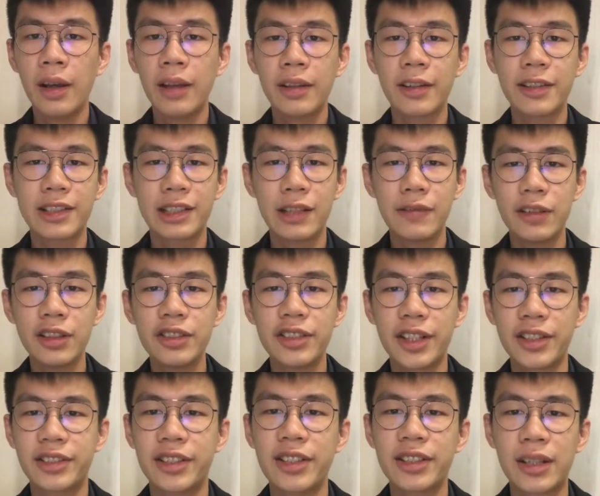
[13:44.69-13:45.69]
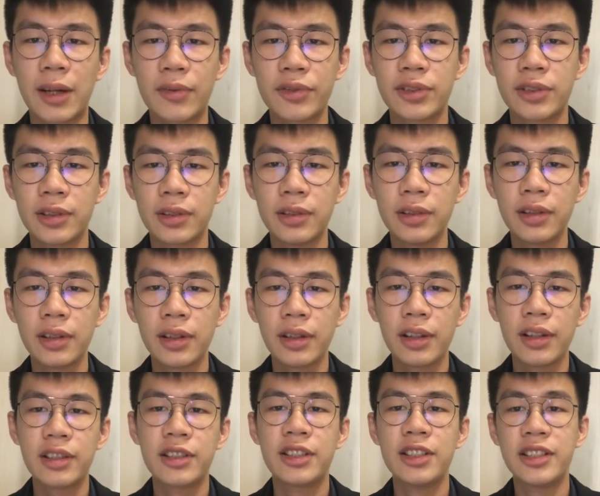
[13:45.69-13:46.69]
The Civil Justice Council,
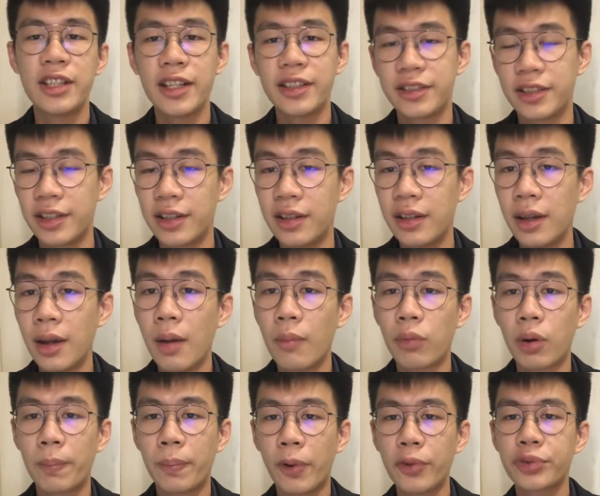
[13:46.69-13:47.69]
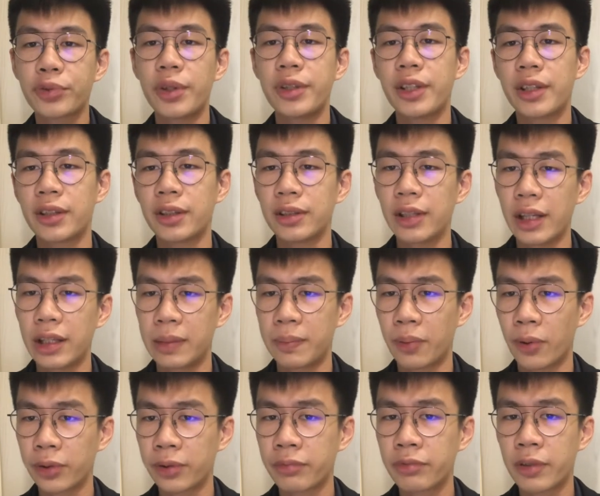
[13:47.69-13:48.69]
CJC, proposed radical and
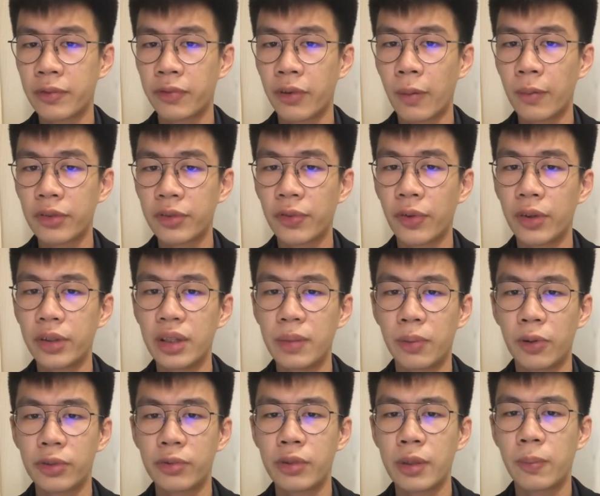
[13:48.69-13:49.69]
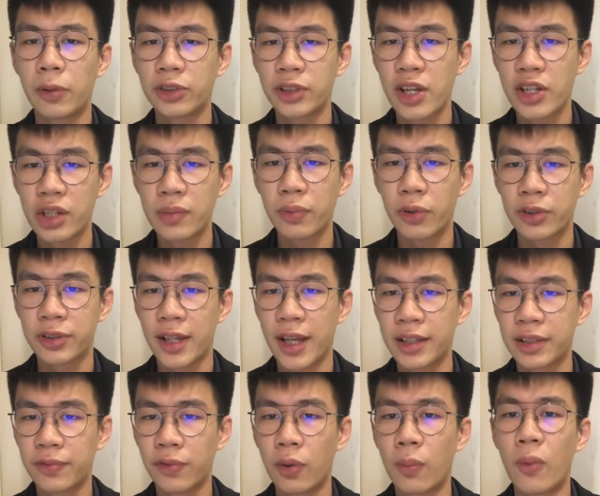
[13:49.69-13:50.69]
important reforms for the repossession
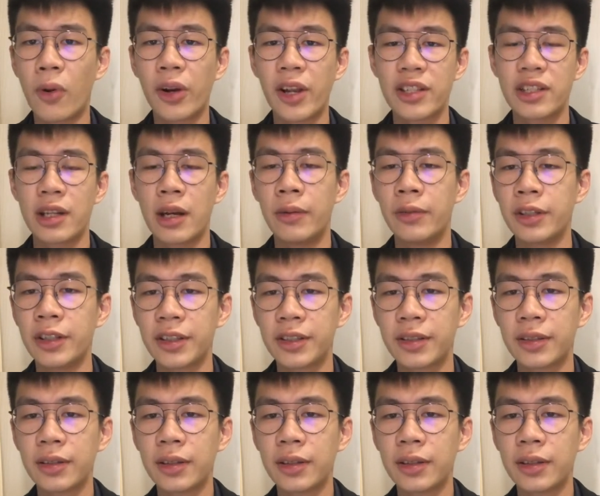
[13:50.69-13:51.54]
process for mortgage arrears.